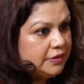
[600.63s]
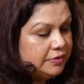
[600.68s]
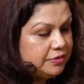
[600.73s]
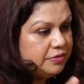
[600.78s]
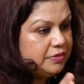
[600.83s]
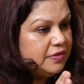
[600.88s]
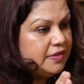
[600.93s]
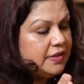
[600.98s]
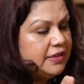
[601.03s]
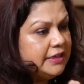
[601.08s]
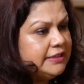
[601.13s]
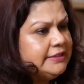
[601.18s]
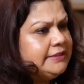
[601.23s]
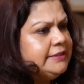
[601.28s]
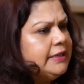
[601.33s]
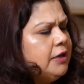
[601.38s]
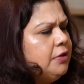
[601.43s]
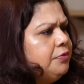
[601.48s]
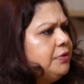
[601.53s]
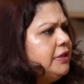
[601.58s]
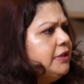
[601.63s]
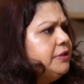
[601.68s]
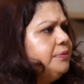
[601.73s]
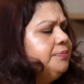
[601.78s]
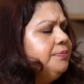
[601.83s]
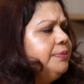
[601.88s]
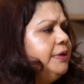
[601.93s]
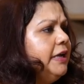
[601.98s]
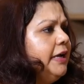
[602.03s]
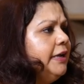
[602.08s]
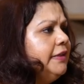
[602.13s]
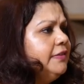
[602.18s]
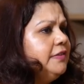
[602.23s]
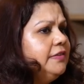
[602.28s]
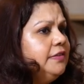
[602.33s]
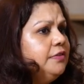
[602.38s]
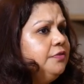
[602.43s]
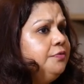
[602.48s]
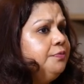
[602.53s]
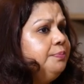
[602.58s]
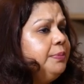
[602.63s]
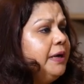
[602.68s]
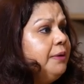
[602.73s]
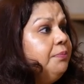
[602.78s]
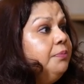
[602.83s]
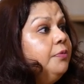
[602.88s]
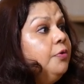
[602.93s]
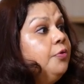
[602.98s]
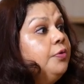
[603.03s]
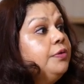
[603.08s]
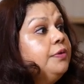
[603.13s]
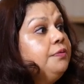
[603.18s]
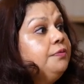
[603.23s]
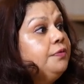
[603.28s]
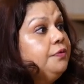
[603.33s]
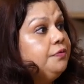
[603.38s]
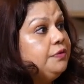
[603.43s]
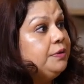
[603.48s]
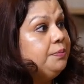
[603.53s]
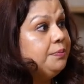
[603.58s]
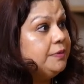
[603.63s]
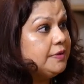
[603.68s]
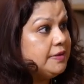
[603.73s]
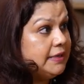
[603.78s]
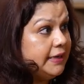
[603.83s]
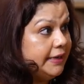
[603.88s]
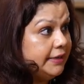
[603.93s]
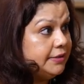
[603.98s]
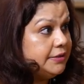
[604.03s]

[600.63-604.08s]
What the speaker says: It's cut down the compliances by more than 50%.